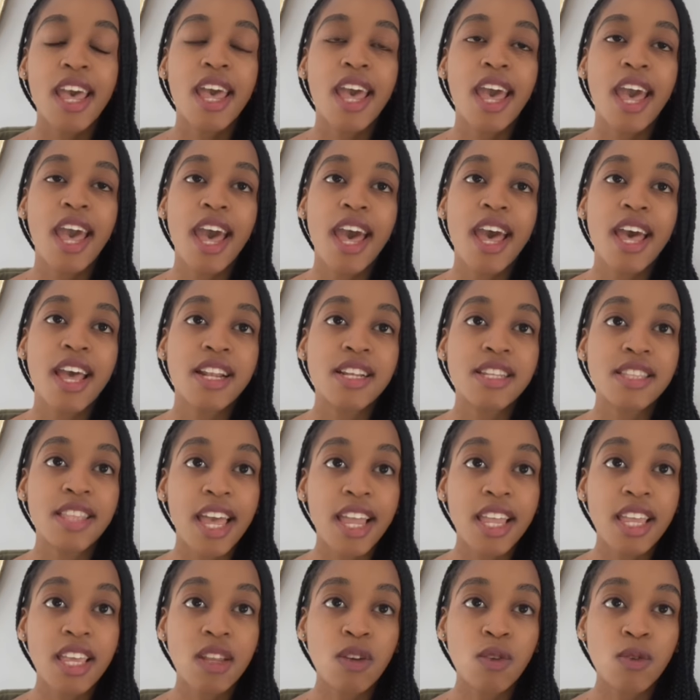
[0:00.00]
And
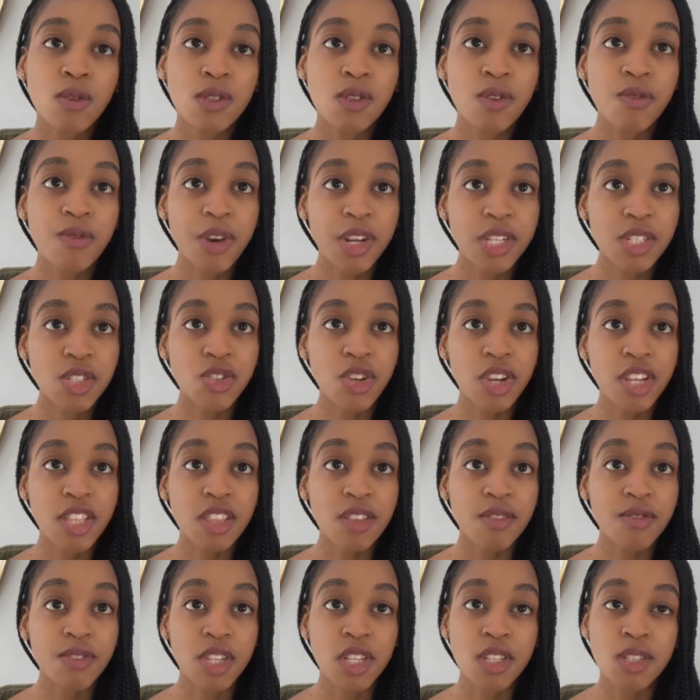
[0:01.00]
that can also
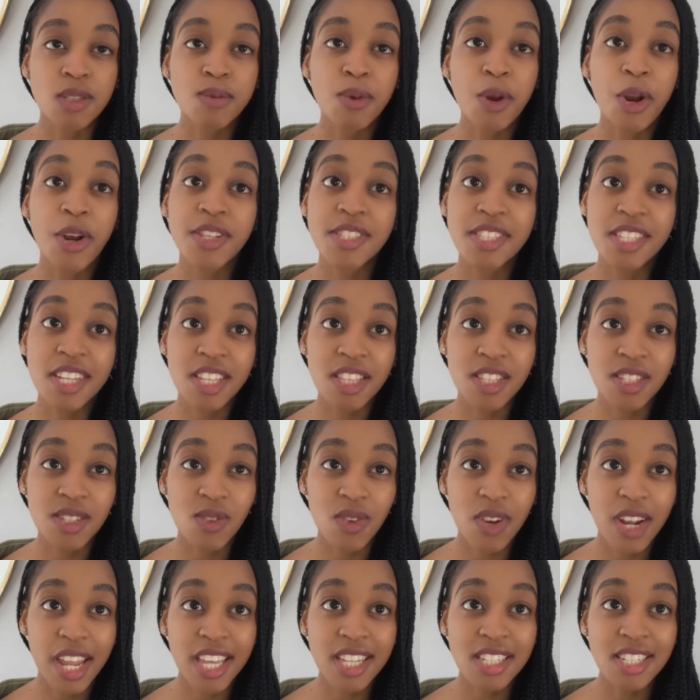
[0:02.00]
frustrate the Venus person in
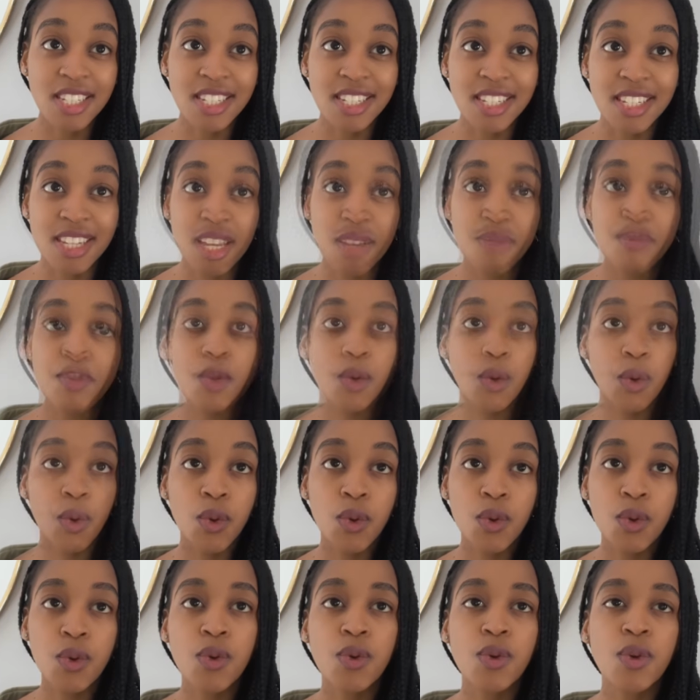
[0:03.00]
this relationship,
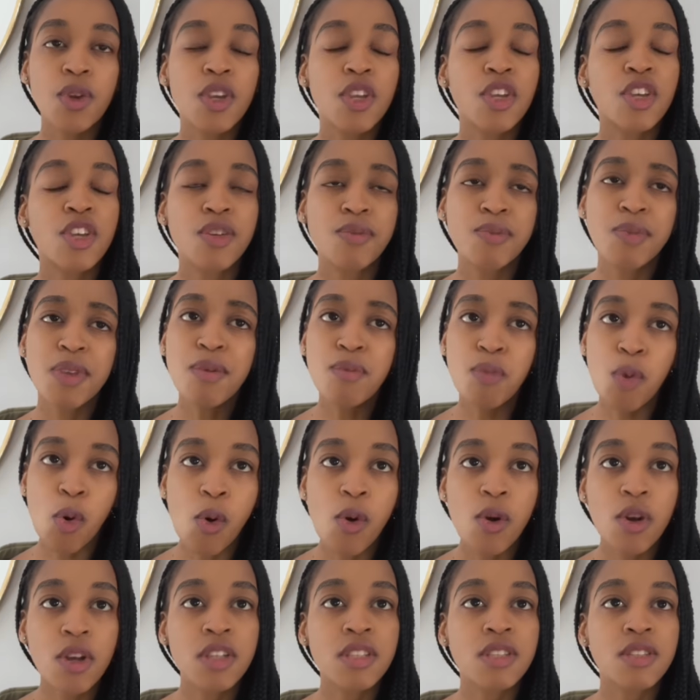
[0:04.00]
who could be
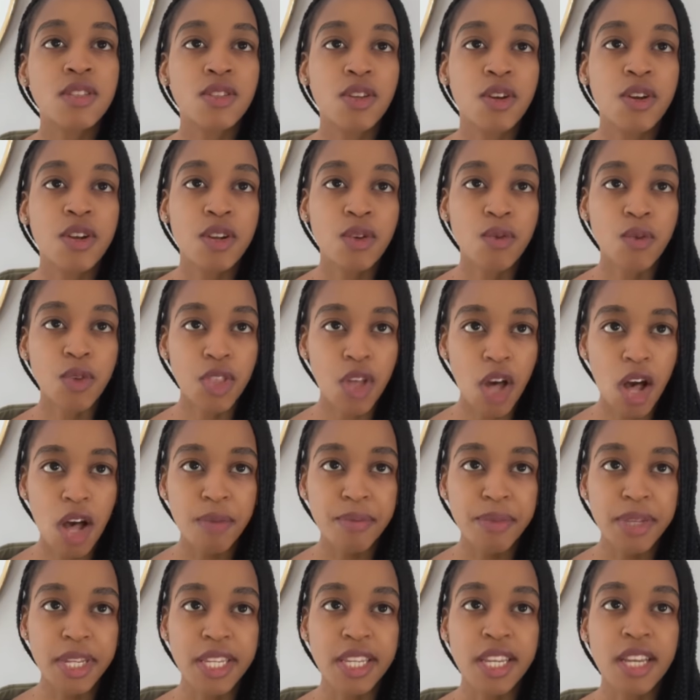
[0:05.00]
more concerned with
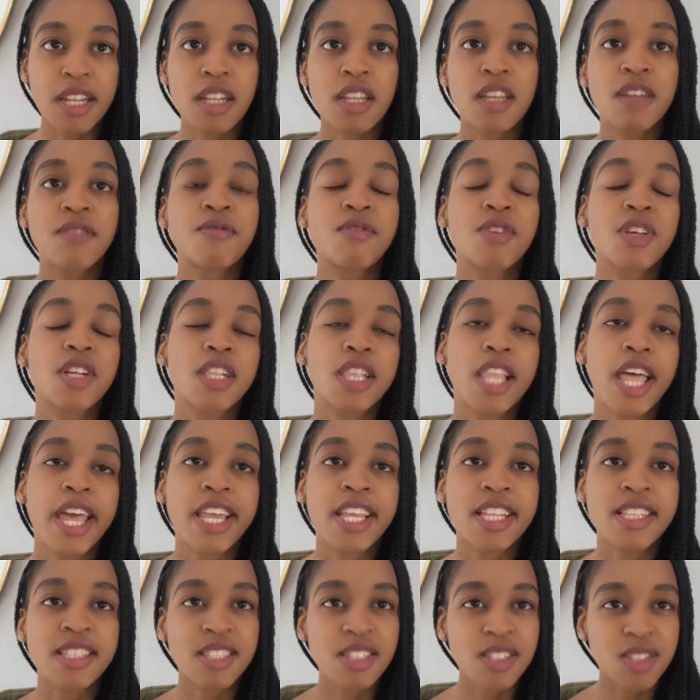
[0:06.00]
harmony and can feel
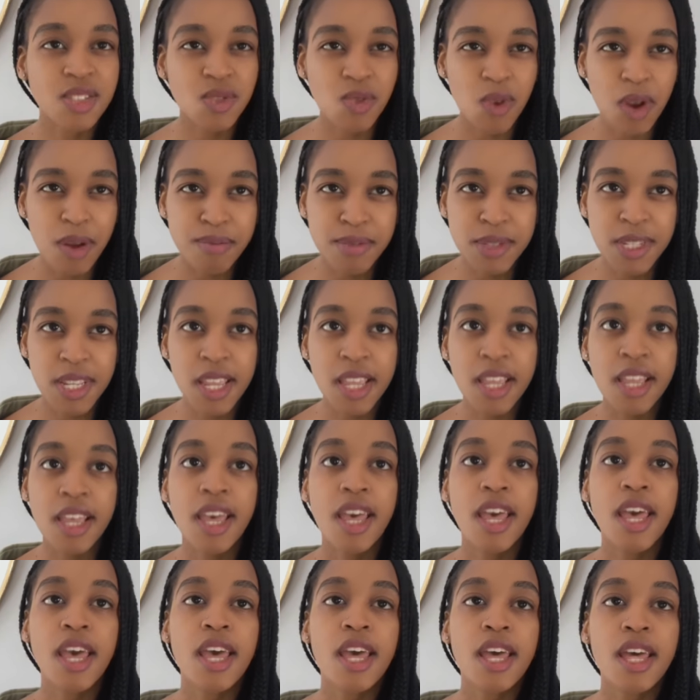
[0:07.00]
like it's disrupting
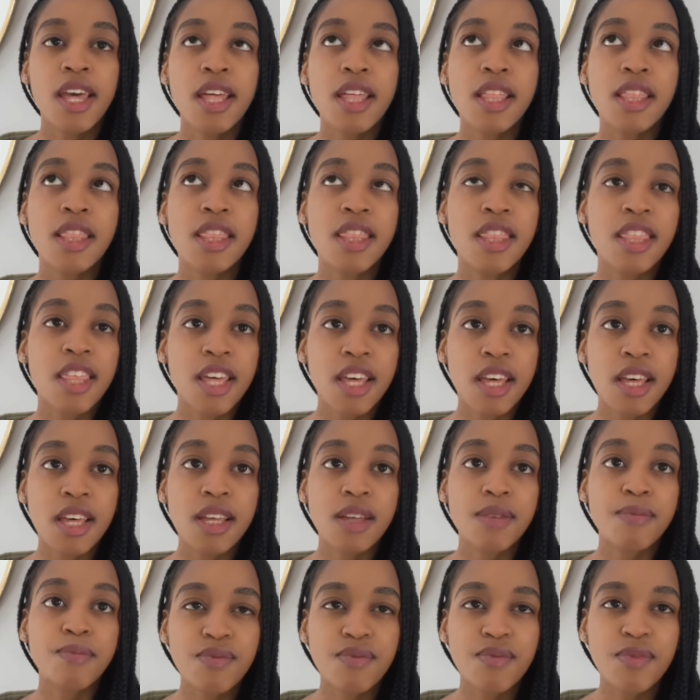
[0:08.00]

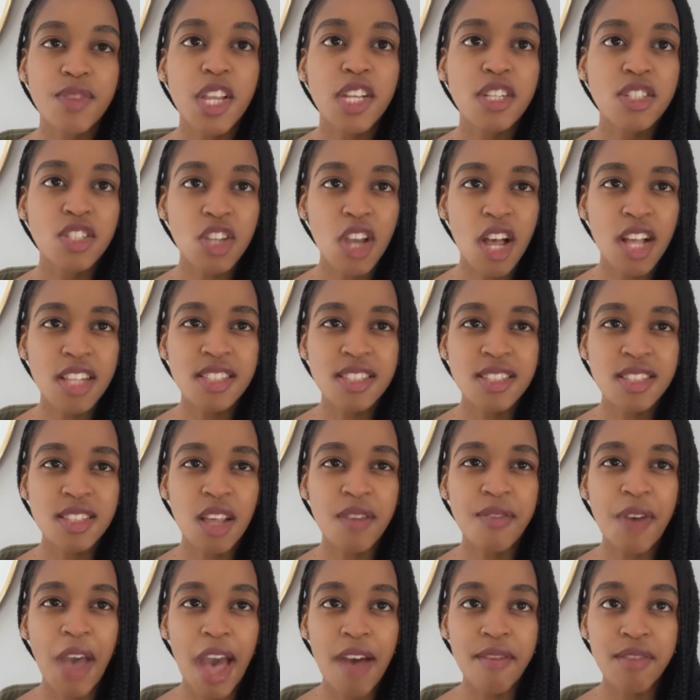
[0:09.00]
the chances
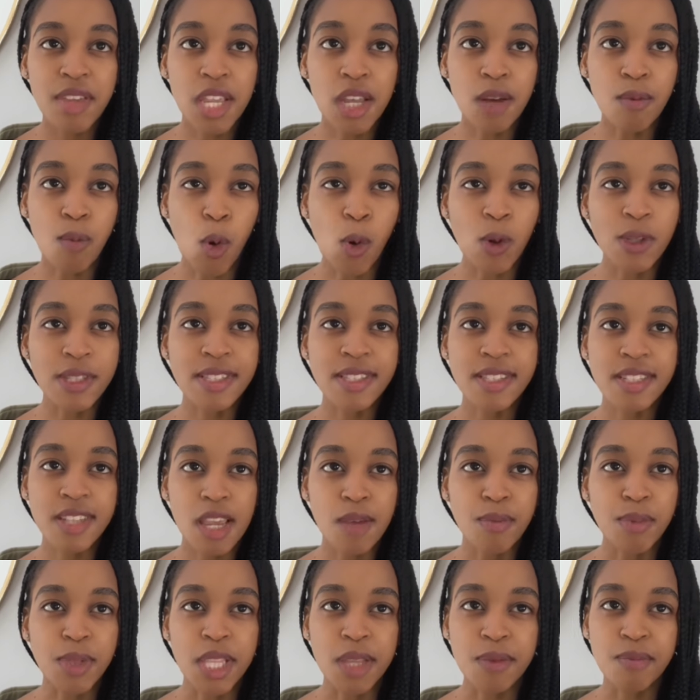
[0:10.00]
of having a more
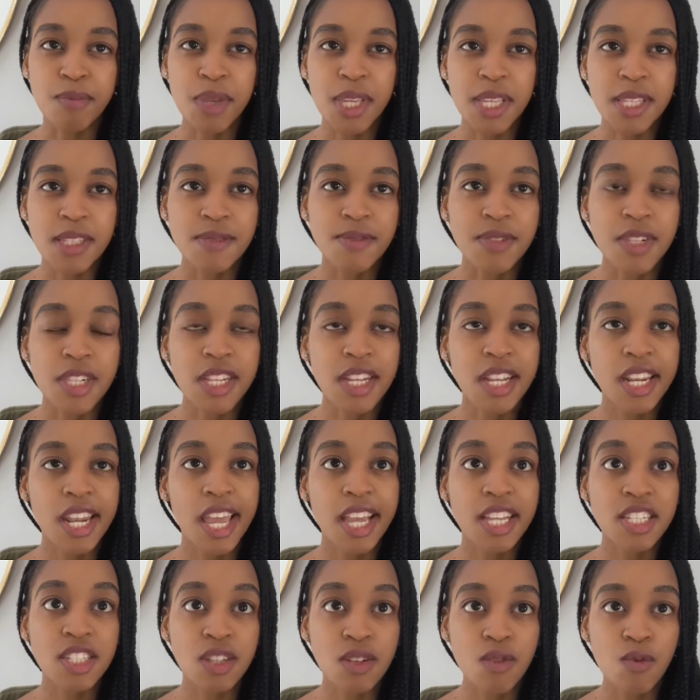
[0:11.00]
stable and peaceful
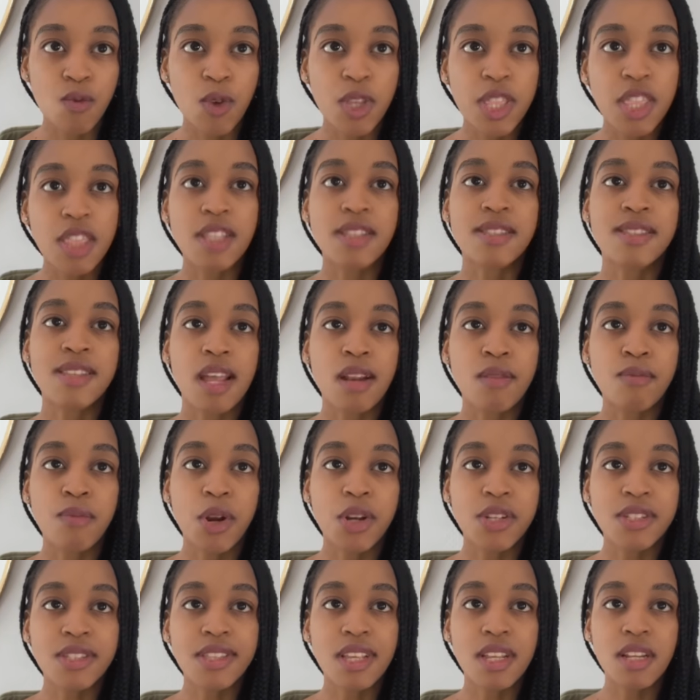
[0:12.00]
connection with the Sun
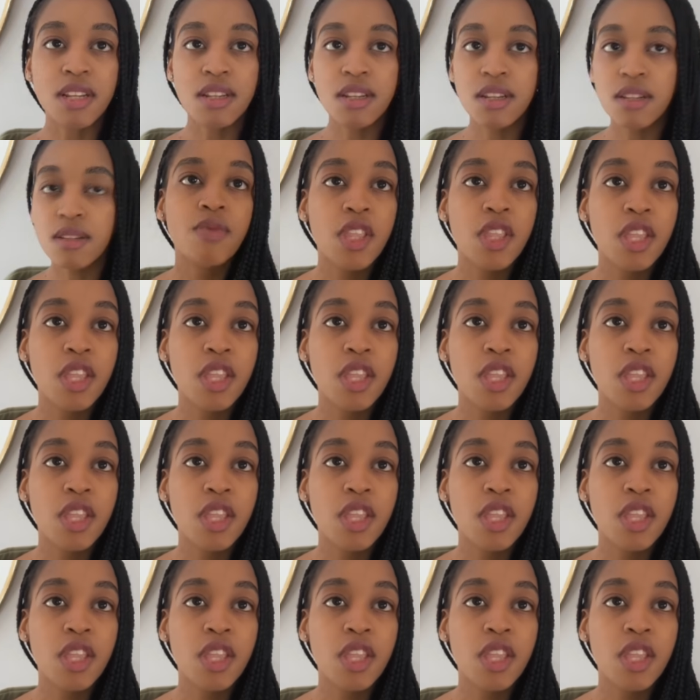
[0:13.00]
person.